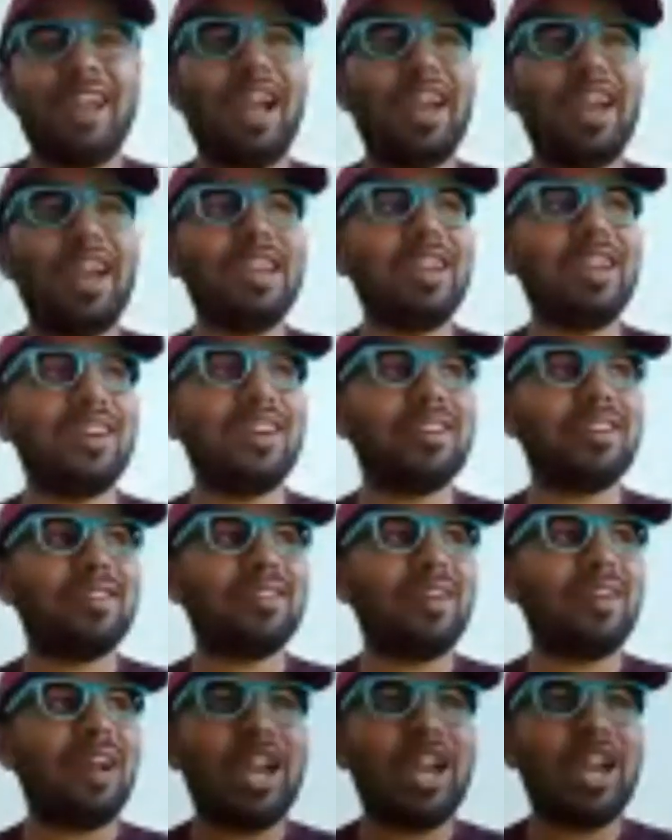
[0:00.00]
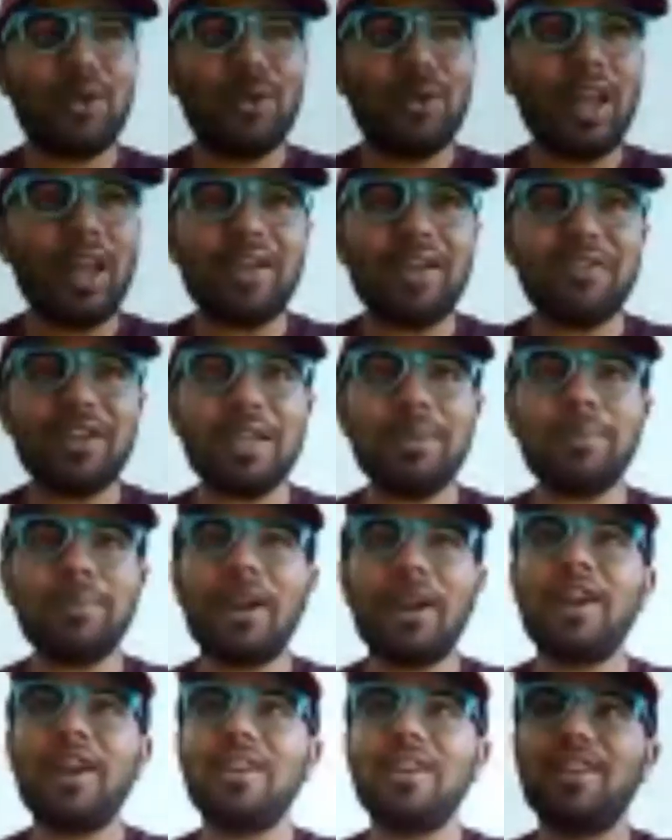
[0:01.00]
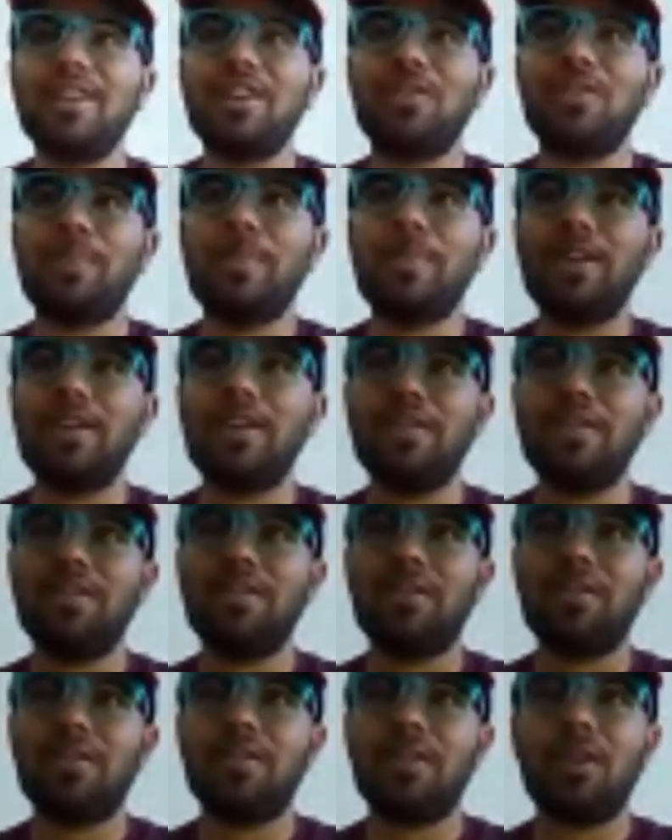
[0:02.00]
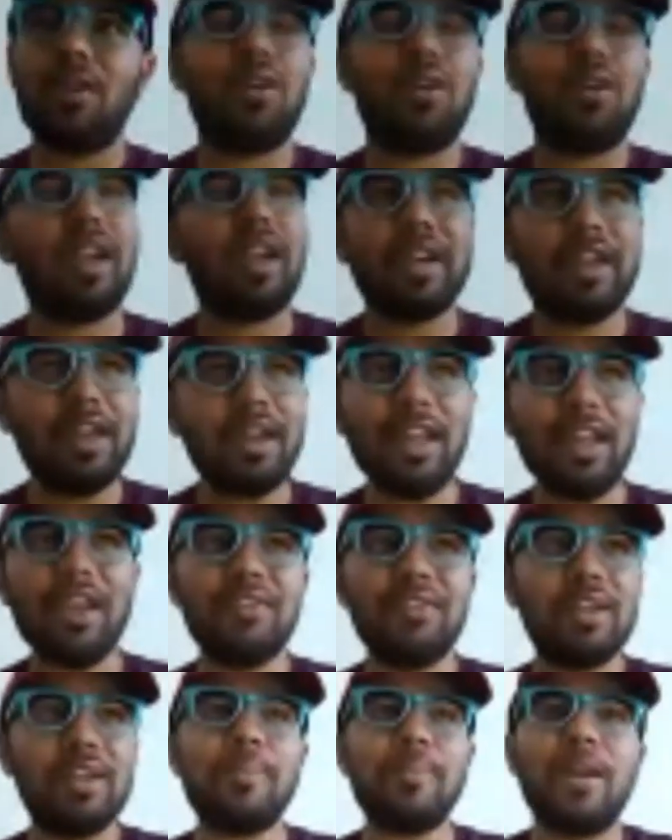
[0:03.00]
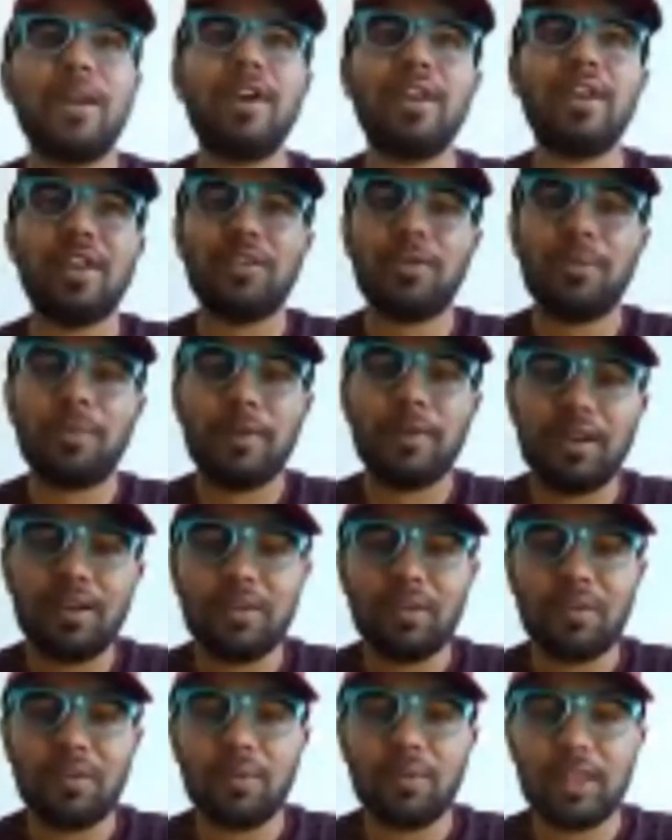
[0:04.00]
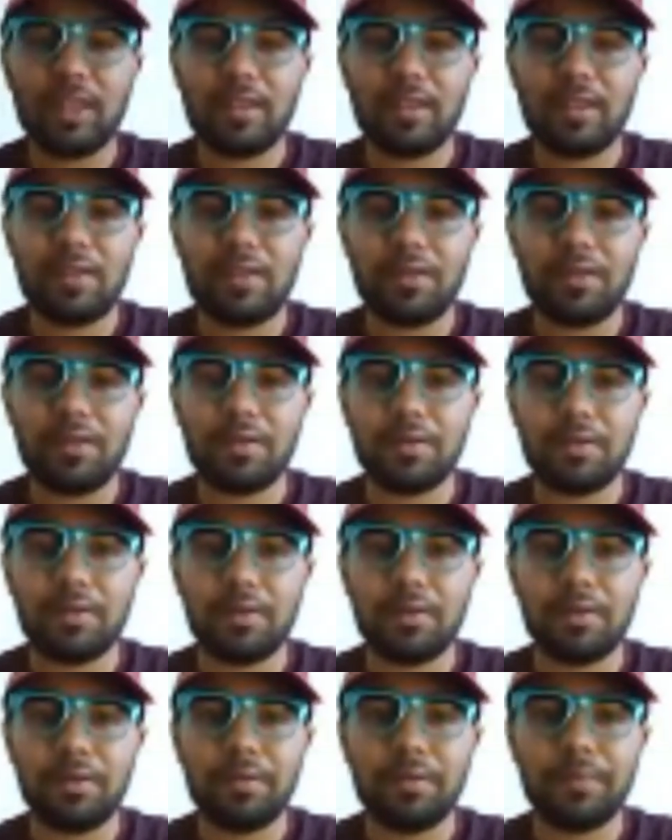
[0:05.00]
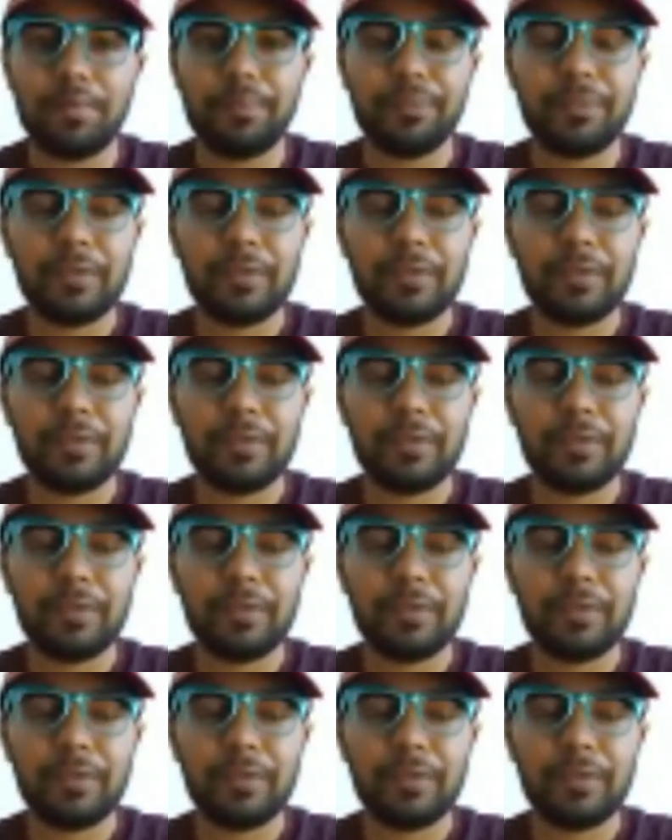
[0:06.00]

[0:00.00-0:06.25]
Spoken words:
And I don't have any prior experience, or I didn't have any prior experience with uh,